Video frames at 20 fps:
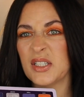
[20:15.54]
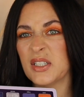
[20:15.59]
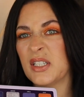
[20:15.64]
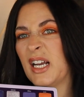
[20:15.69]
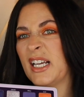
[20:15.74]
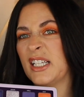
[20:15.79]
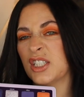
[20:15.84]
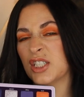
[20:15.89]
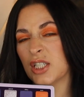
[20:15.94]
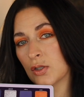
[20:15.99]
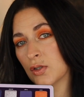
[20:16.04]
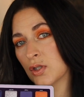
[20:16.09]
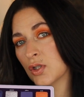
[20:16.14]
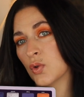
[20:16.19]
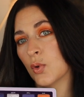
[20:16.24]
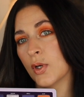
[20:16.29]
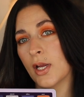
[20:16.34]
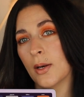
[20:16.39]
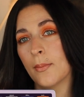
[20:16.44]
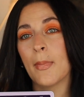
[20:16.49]
eyeshadow
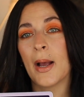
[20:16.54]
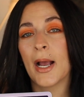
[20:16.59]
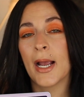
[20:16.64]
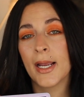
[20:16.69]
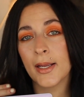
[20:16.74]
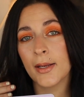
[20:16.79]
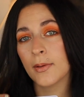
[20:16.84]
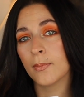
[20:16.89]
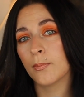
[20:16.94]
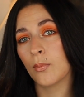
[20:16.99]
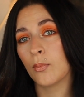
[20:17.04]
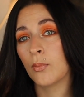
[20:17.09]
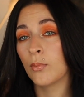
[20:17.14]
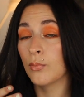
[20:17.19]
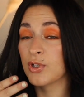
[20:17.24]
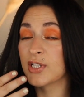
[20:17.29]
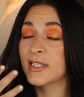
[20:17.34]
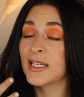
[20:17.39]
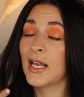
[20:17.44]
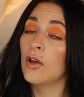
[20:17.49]
story on
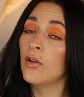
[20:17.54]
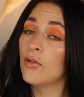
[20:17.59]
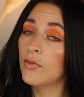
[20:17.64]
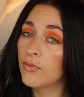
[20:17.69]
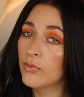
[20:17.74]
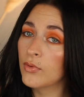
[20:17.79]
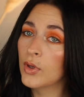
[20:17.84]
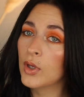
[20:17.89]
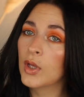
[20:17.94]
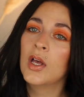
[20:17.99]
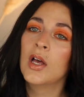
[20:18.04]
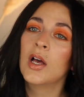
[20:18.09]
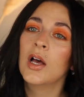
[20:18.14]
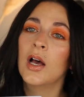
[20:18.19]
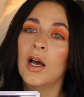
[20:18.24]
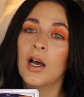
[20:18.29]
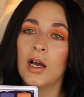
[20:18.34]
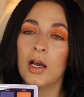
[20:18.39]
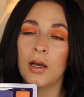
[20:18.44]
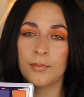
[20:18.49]
myself.
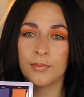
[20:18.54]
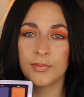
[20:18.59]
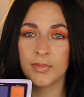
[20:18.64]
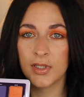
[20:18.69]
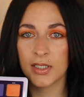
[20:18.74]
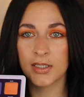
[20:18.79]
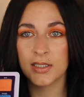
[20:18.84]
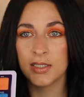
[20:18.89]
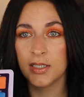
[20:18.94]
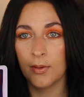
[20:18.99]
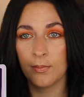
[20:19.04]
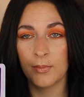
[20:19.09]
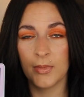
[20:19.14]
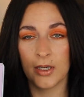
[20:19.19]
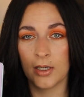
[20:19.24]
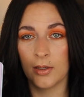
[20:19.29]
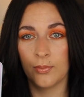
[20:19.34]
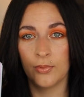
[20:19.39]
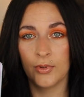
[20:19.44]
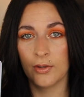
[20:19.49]
Not to say I'm
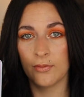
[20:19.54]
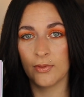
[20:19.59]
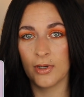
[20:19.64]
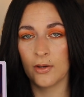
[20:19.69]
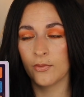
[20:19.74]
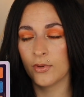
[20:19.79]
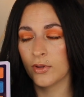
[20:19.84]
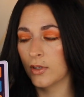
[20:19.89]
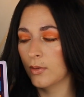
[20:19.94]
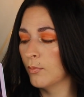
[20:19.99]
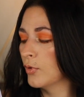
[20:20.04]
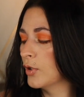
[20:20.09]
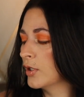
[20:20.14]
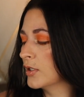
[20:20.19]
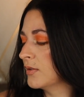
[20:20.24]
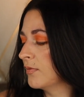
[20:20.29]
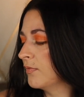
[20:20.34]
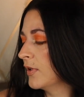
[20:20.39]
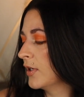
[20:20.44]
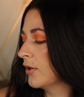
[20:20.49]
not gonna play around with it more
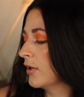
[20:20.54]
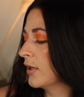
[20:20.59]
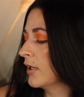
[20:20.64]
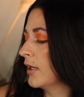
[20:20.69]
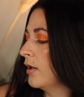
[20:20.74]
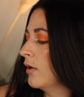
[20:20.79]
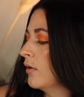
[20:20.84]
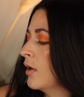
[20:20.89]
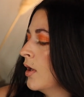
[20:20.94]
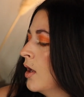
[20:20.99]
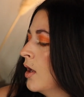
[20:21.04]
to figure it out,